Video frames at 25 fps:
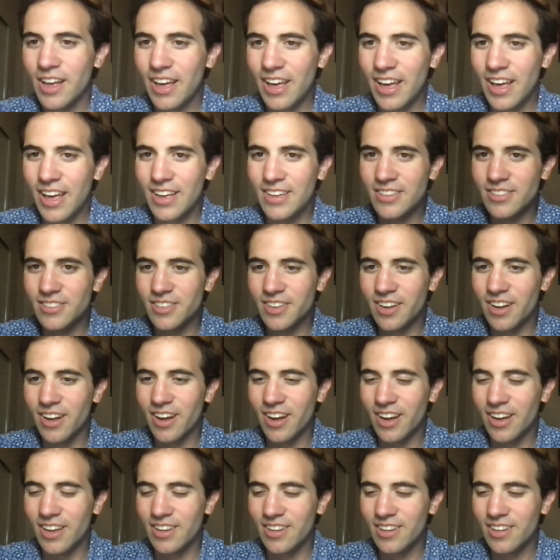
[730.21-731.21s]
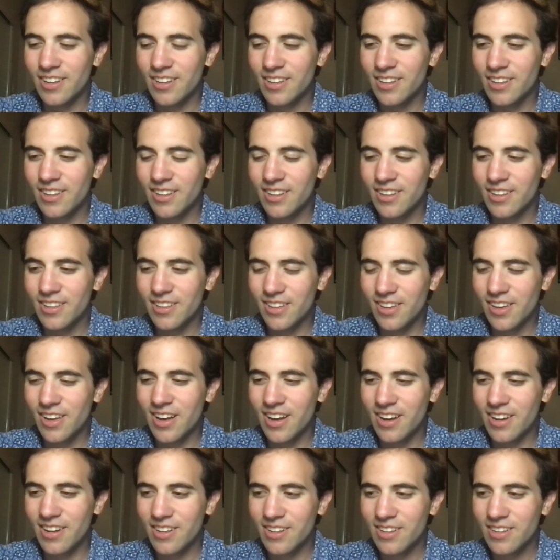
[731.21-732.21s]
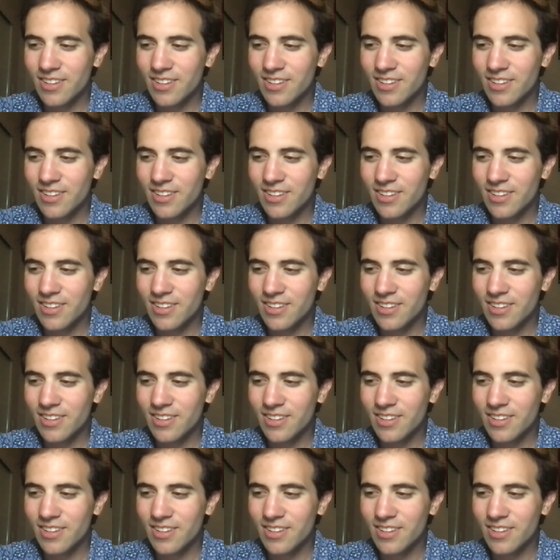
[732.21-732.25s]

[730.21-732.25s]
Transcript: and yeah.